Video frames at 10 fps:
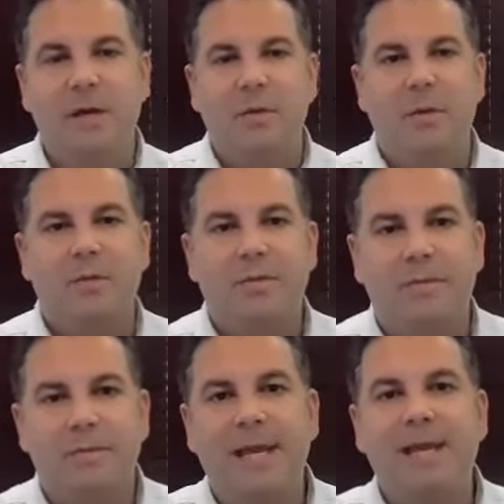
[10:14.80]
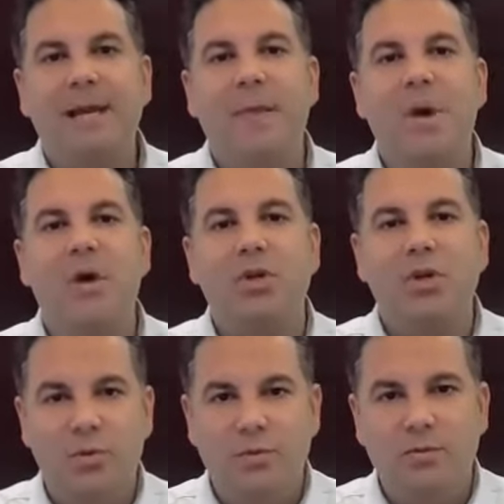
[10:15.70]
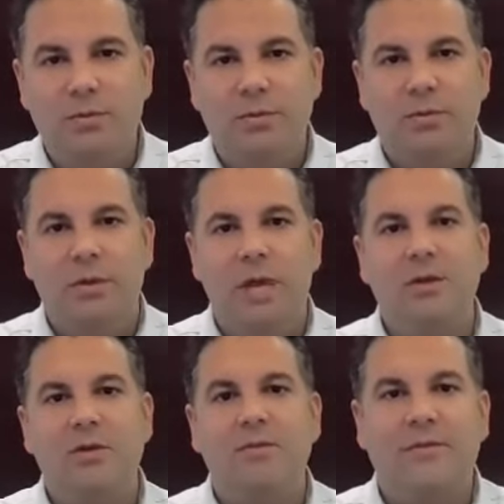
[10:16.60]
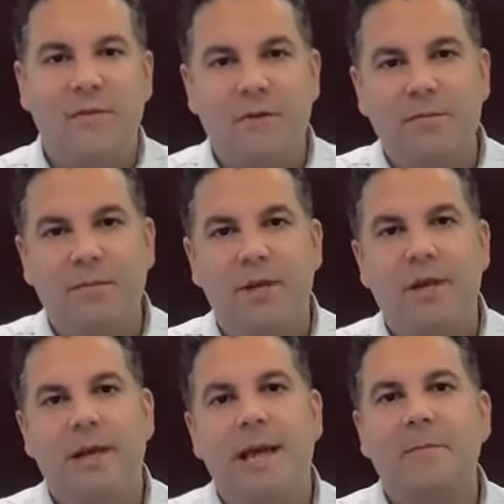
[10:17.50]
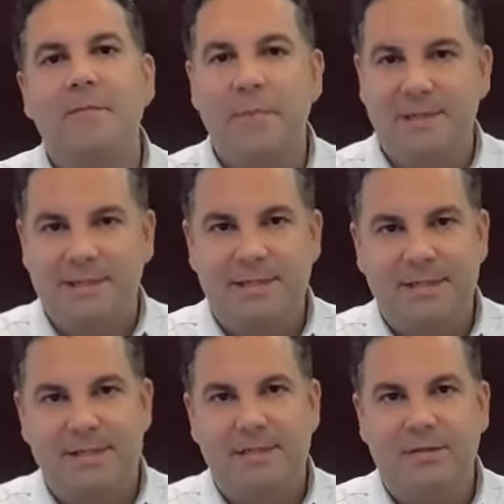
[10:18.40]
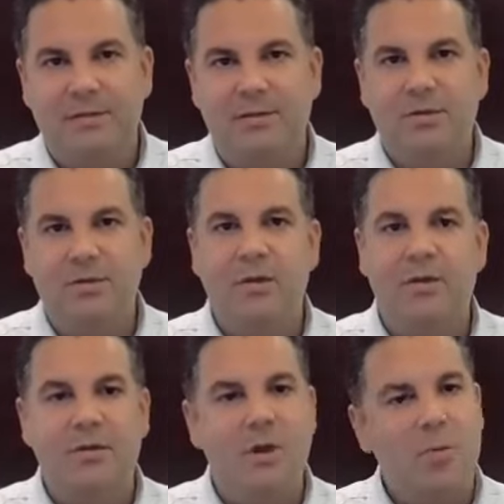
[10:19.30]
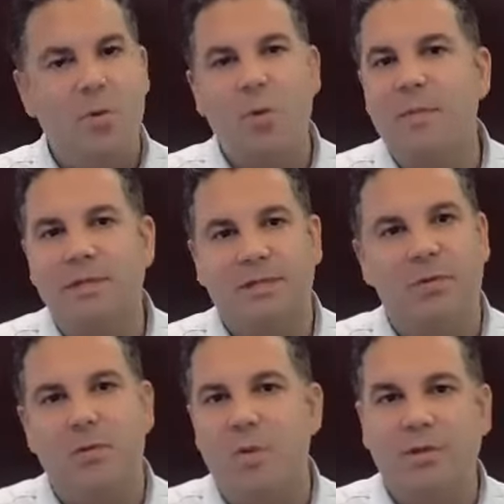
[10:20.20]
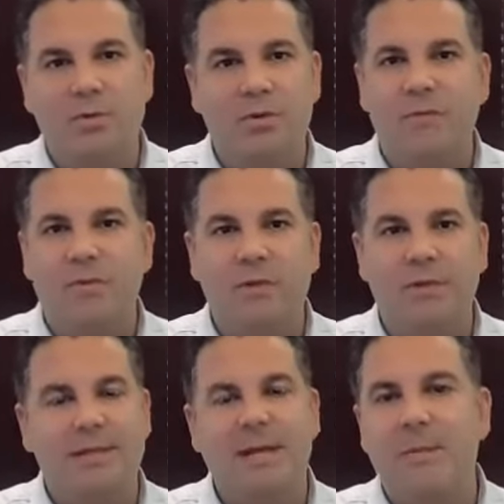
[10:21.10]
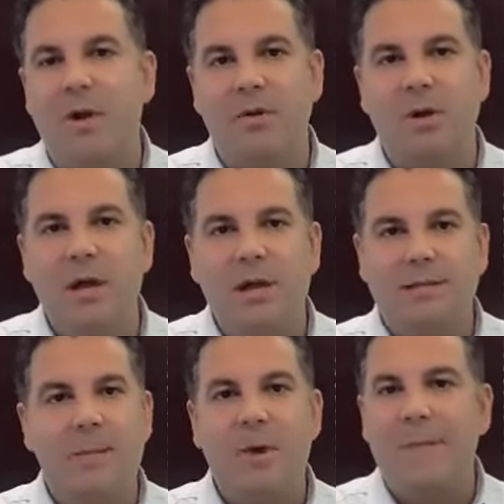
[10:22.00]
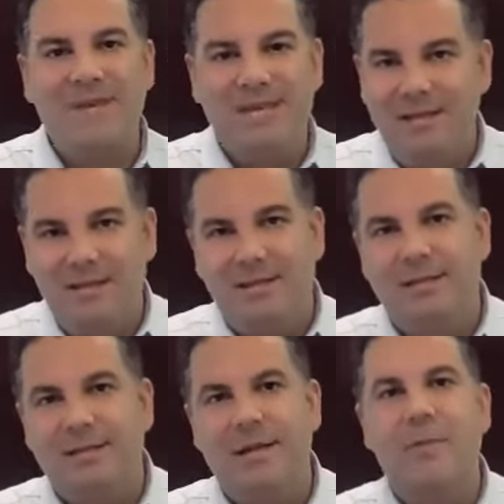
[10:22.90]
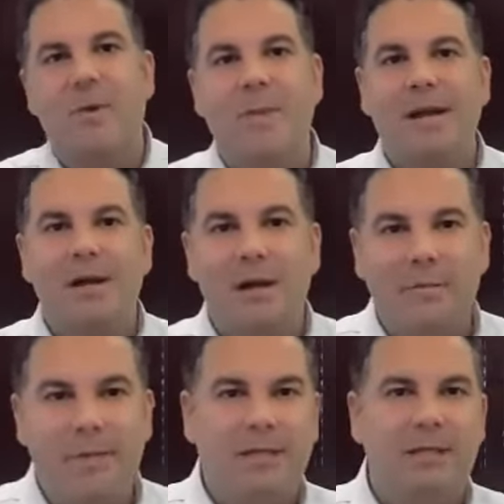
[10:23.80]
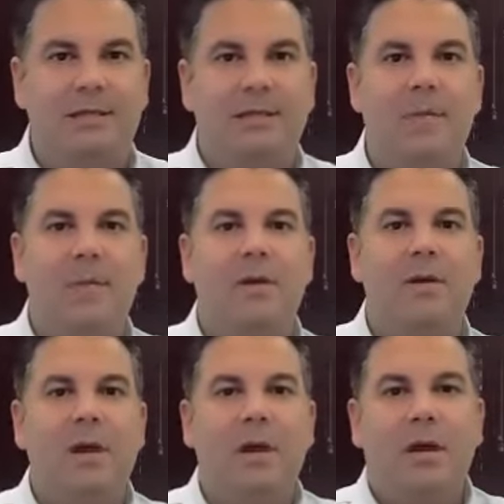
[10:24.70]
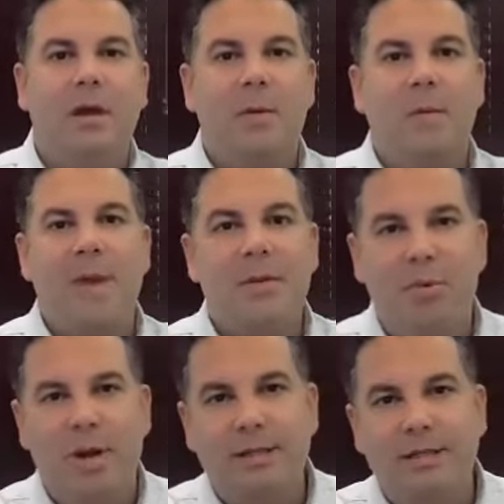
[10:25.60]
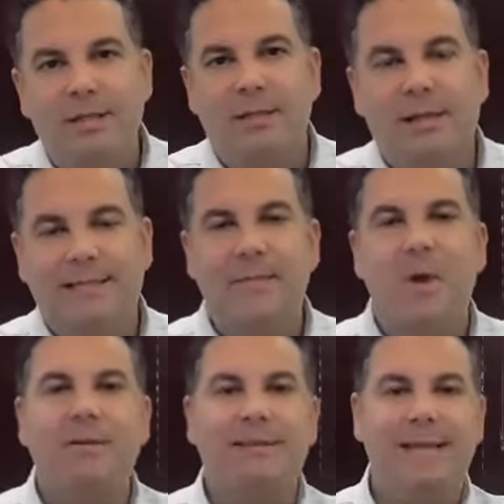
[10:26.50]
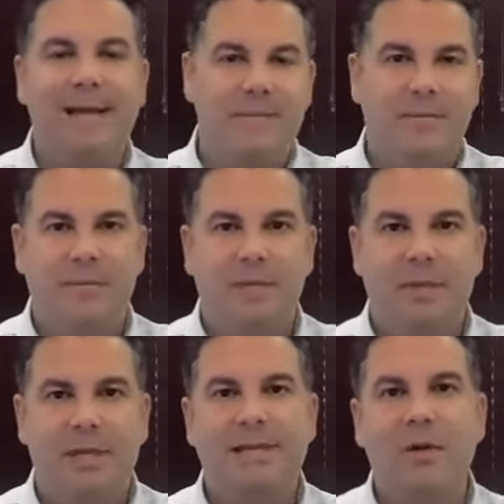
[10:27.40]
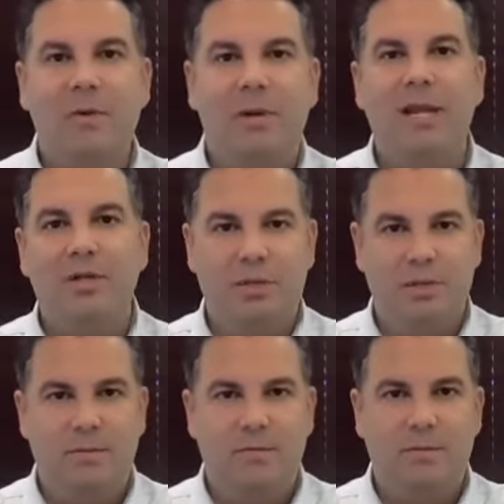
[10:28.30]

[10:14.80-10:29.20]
Well, making it about you and your firm and business. Those are the number one mistake we want to avoid. It's not about not about me. It's not about my company. It's not about well my branding. It's about them and that relationship.